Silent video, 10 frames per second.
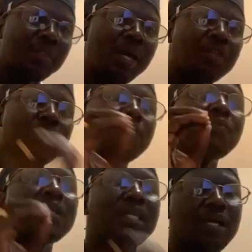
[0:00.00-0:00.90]
in Nazo,
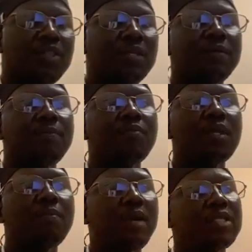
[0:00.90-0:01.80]
take it
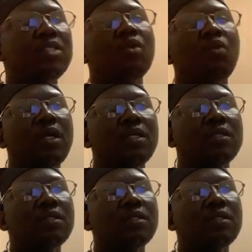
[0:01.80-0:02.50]
by you block.